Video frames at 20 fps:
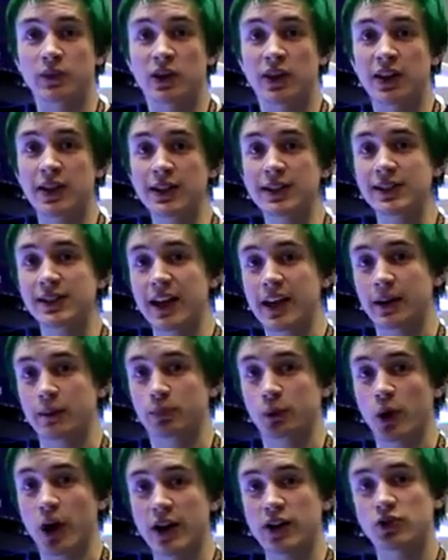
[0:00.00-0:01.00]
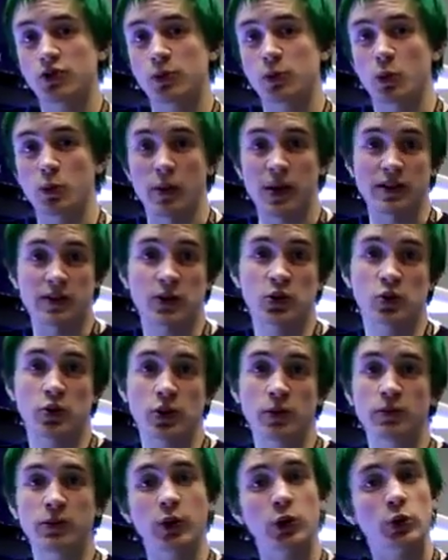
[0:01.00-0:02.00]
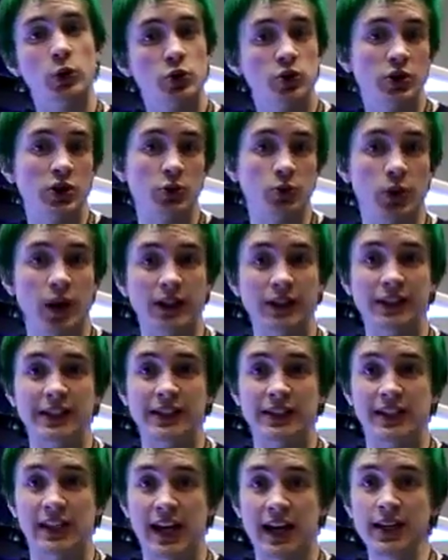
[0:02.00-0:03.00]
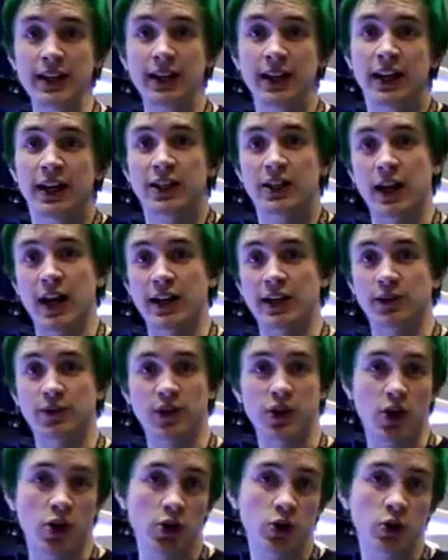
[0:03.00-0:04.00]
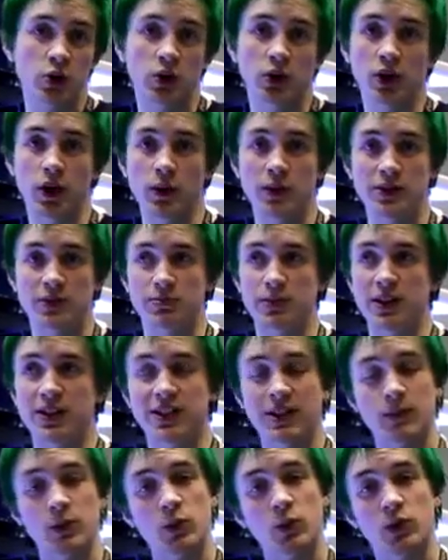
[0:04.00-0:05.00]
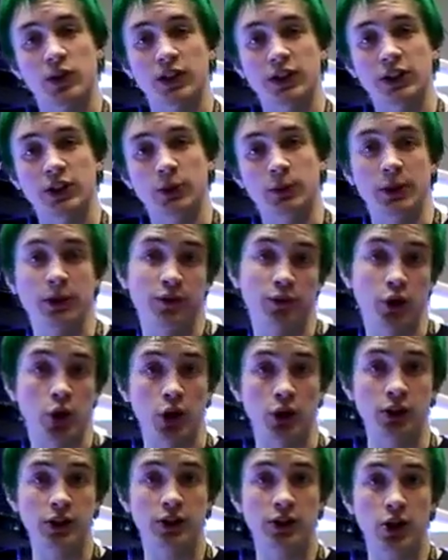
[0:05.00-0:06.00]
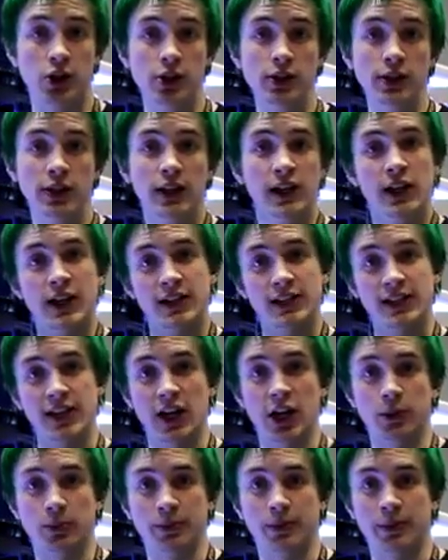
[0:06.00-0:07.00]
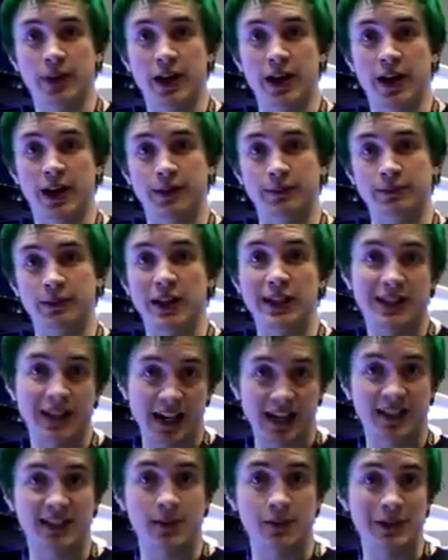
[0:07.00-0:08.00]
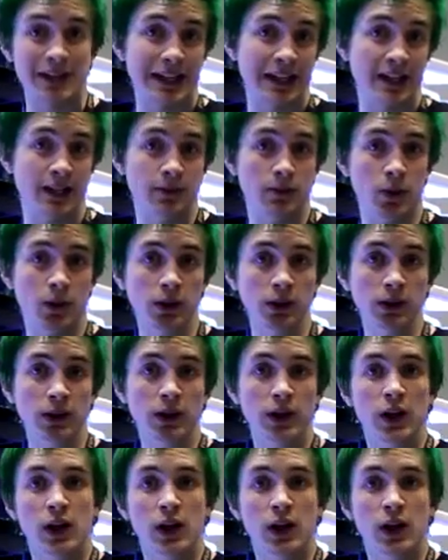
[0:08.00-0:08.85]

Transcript: Things like brine shrimp and mysis shrimp, they'll usually readily take, and if they aren't, you can always mix them in with a little bit of garlic guard to help entice them to eat it more.